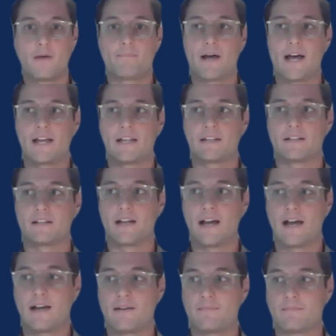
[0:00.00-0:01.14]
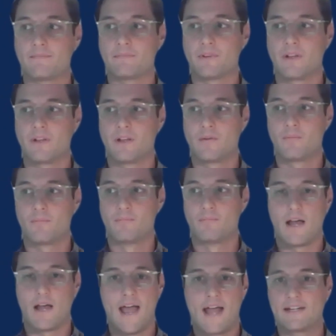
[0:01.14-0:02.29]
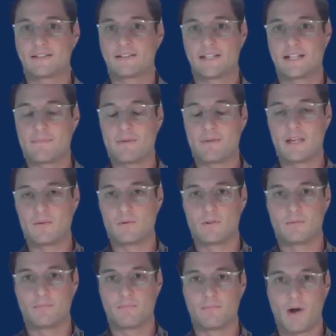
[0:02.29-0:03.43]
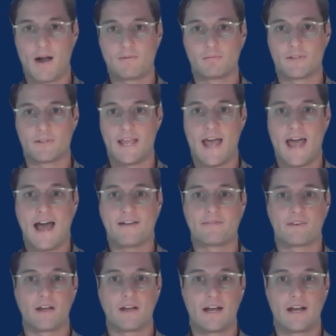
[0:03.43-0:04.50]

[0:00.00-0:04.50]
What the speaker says: But any CDP will probably have